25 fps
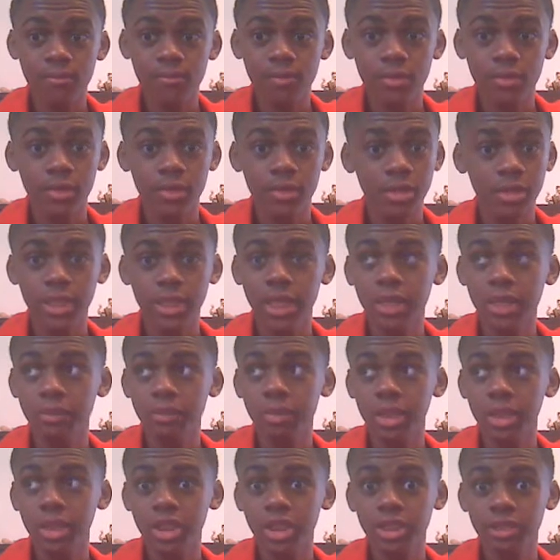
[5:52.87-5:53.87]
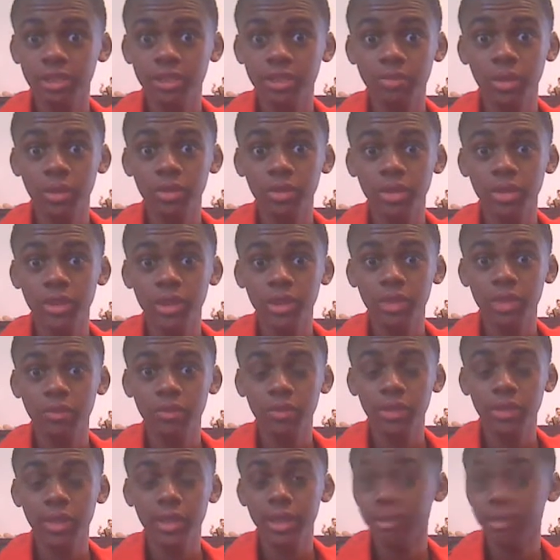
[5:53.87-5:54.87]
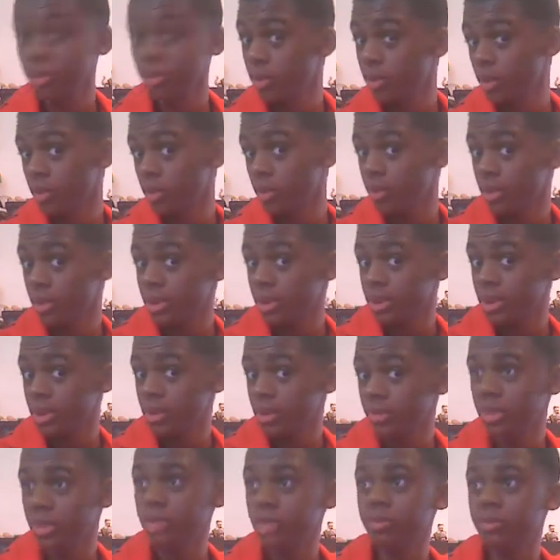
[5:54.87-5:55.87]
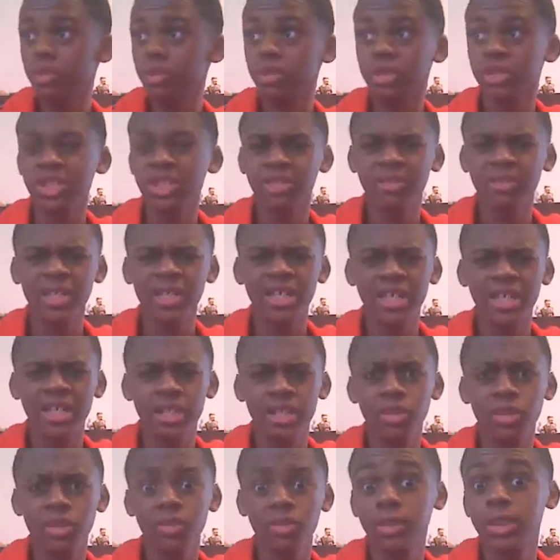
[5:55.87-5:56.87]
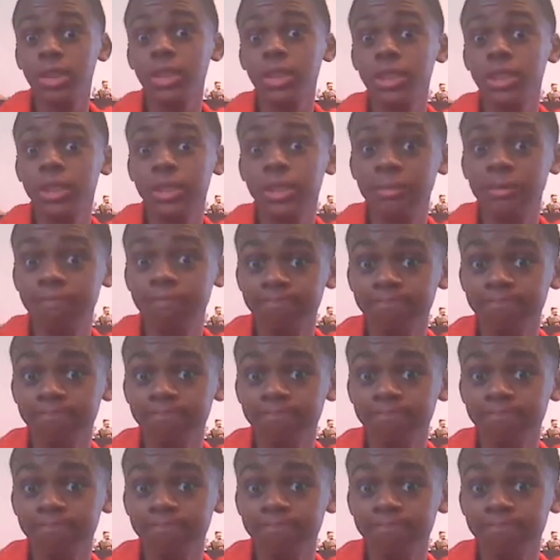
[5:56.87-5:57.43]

There's not a bunch of explosions everywhere, even though there were some explosions, but not too much.